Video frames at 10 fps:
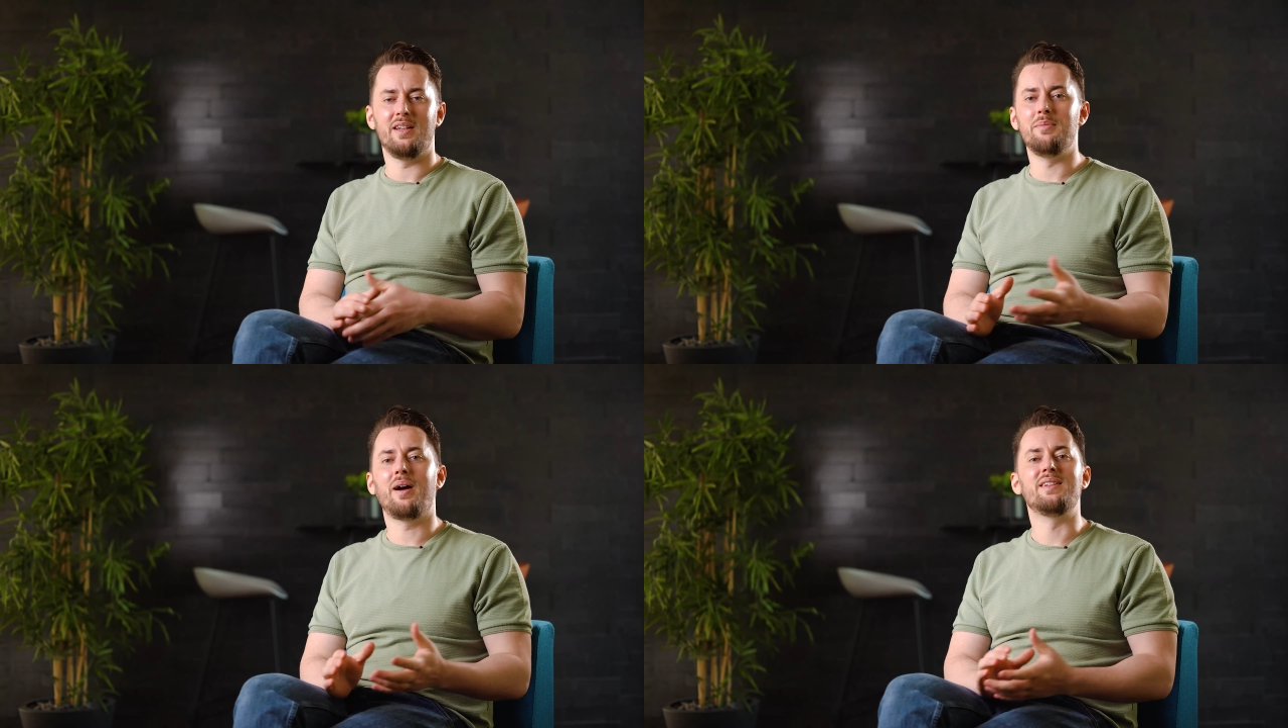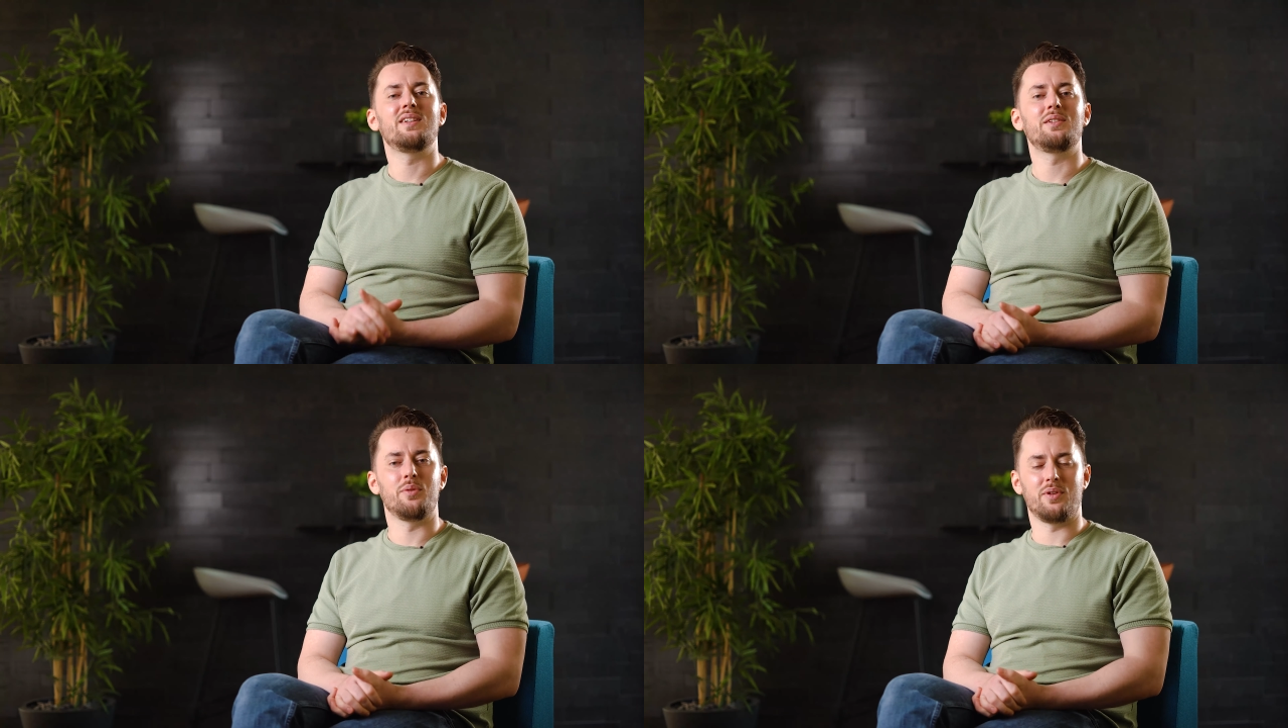It might
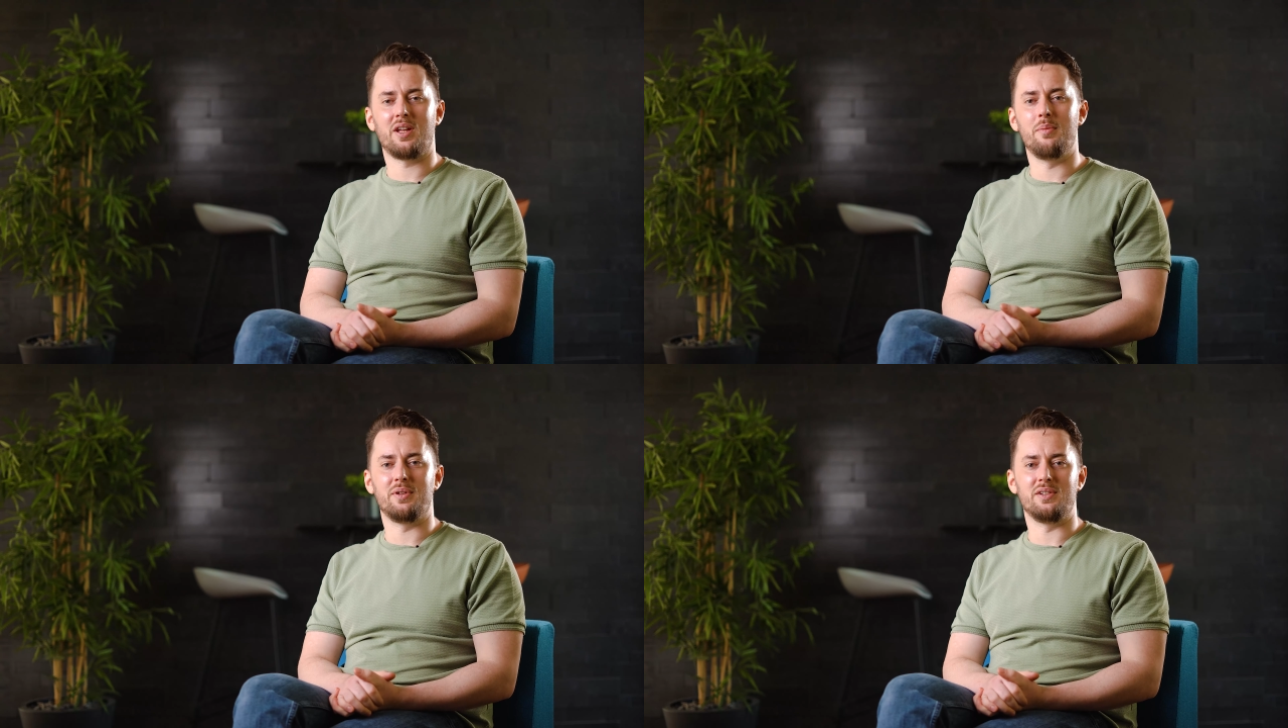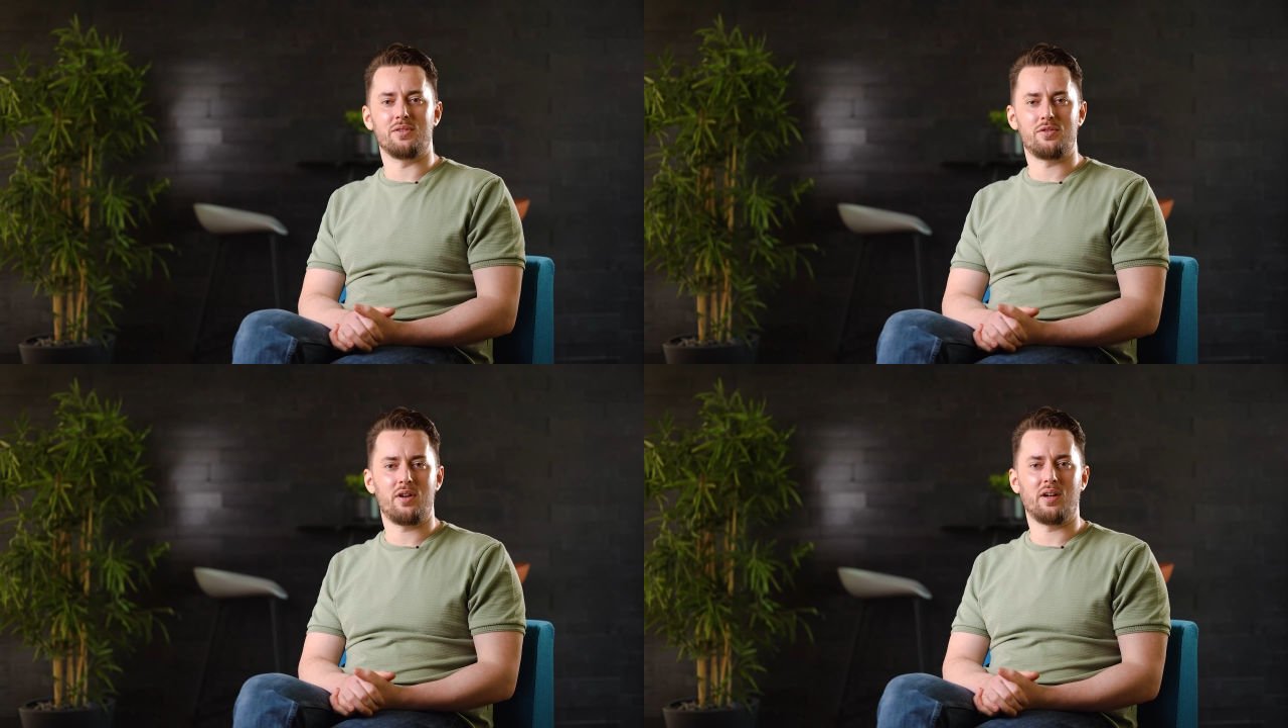signal that companies
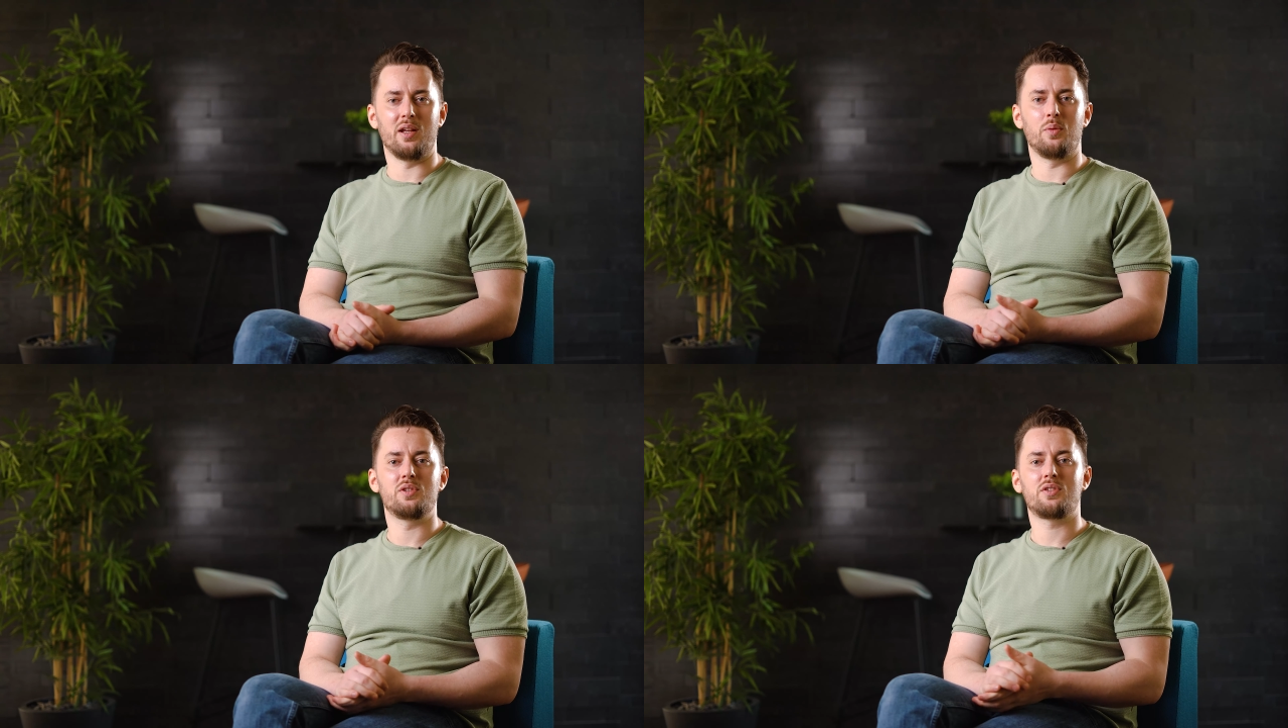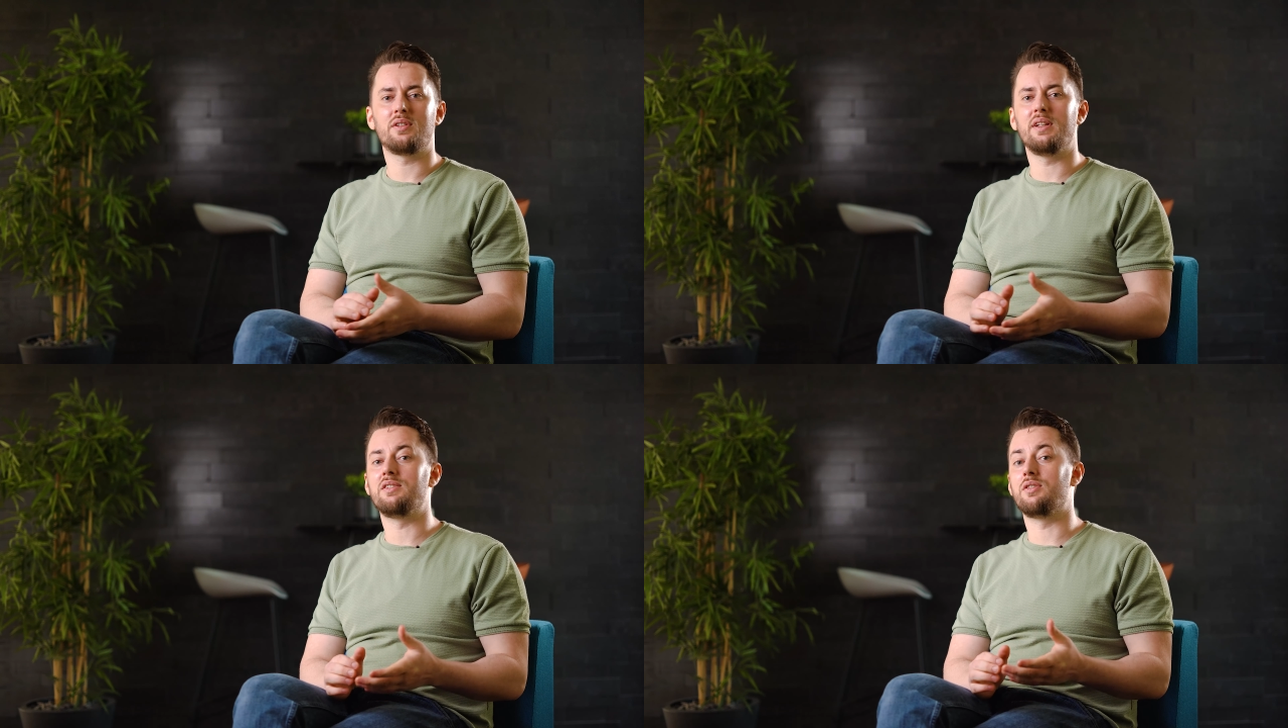are struggling, which
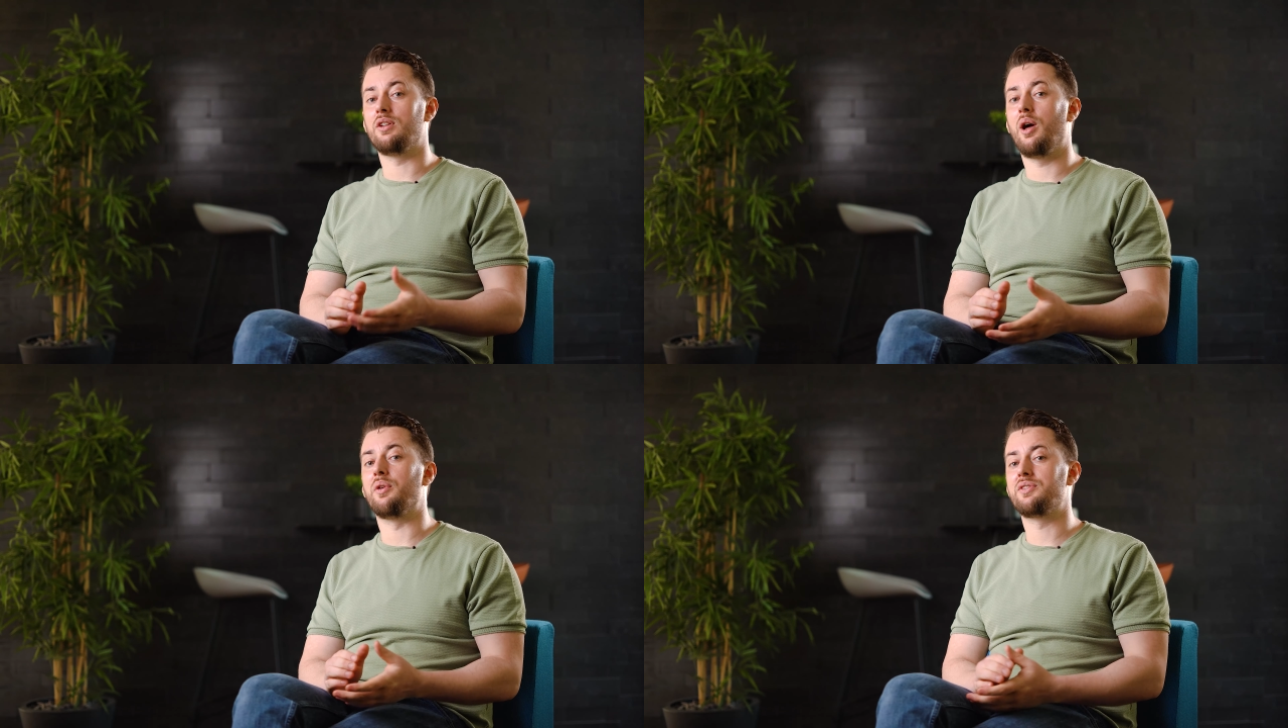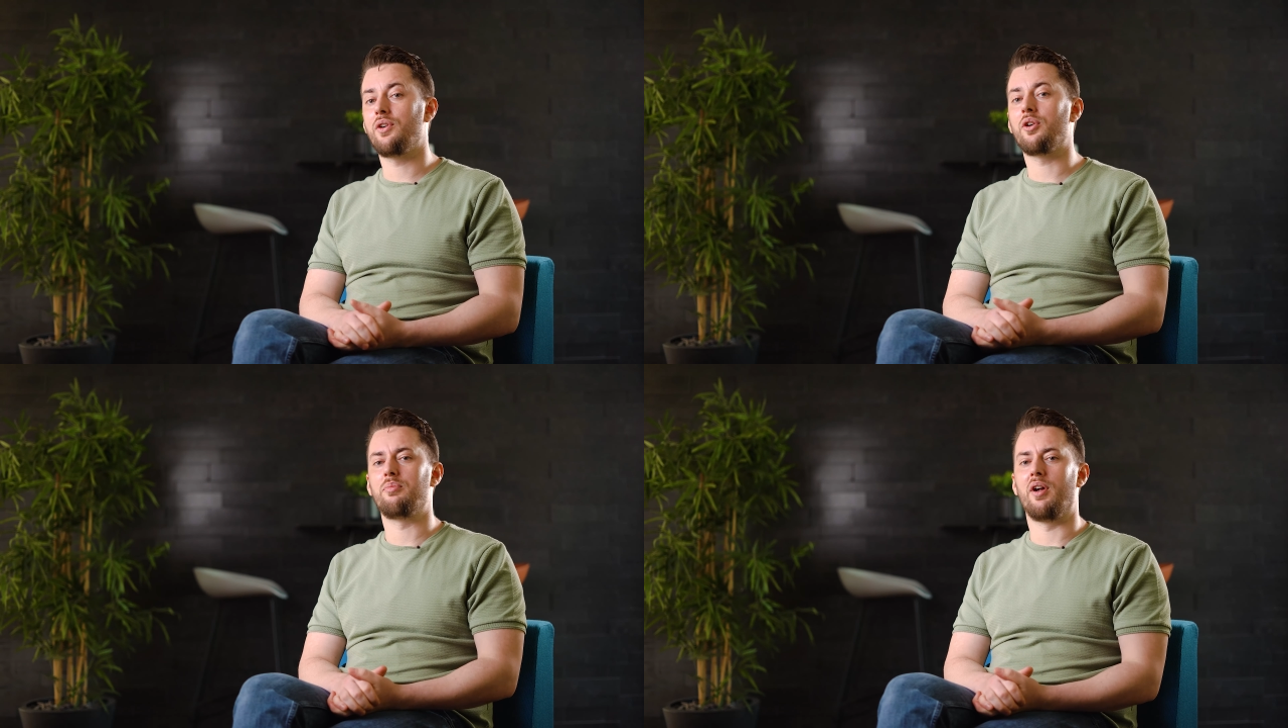could lead to lower
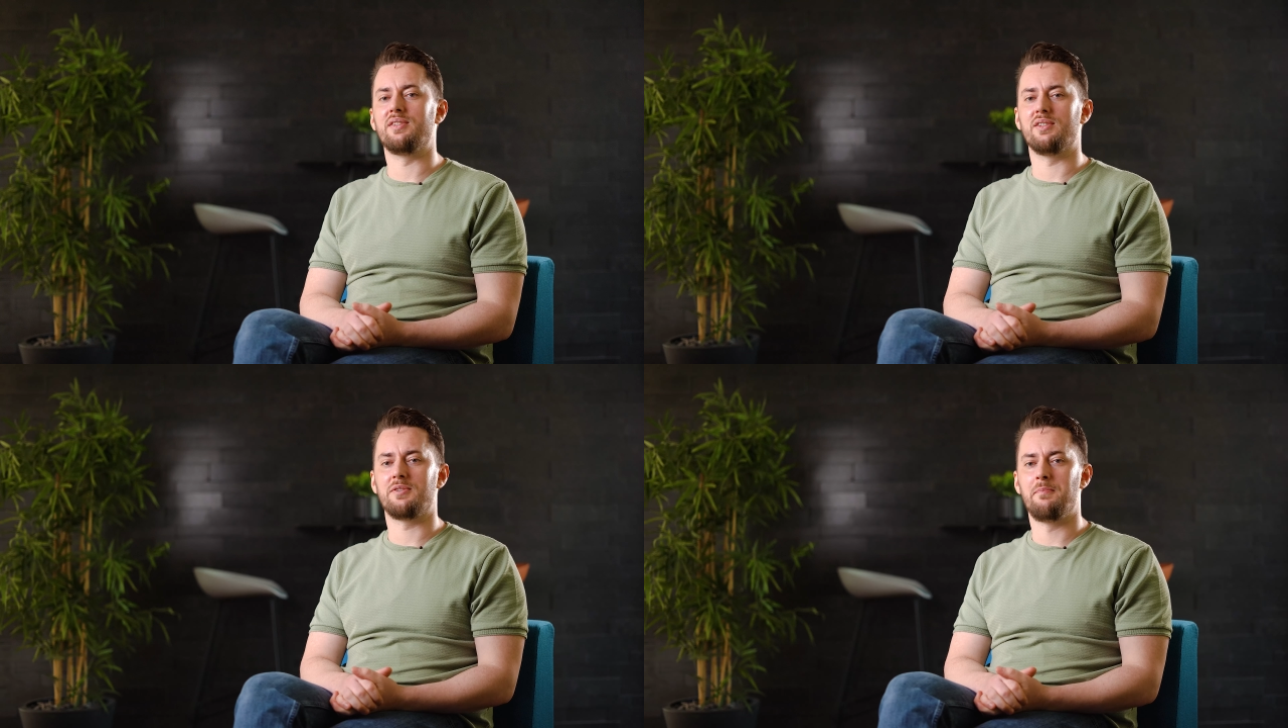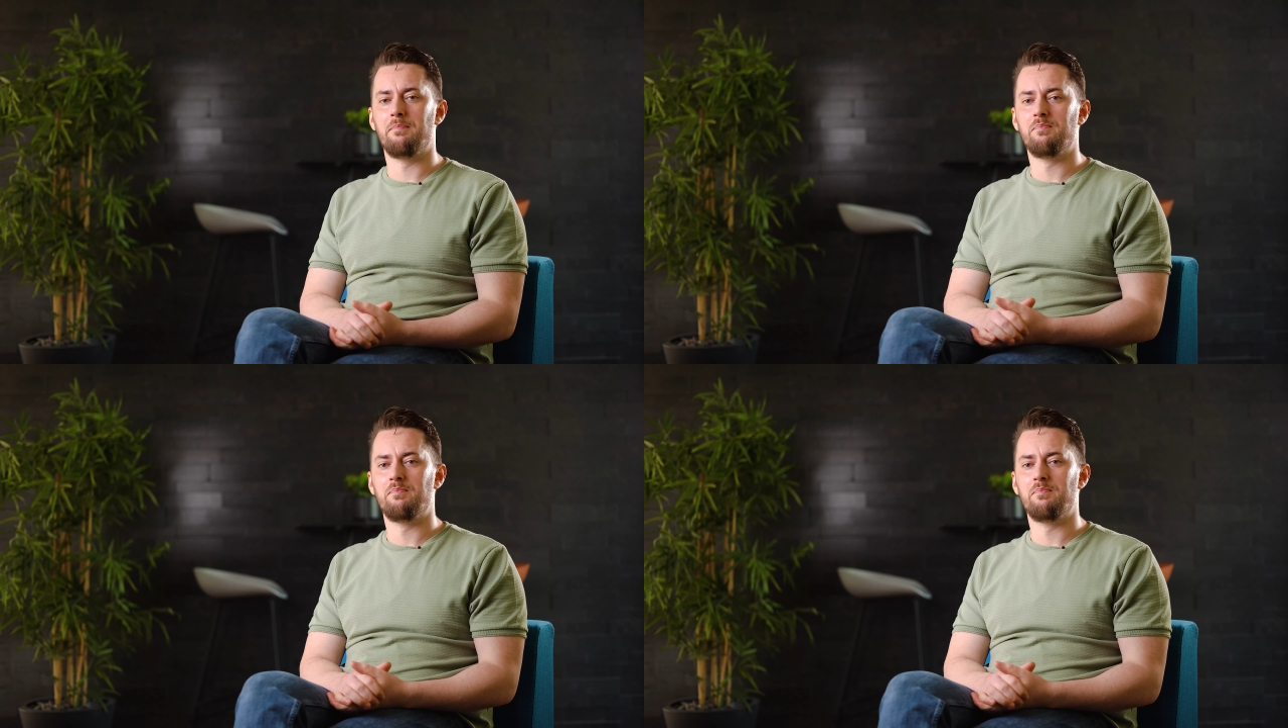stock prices.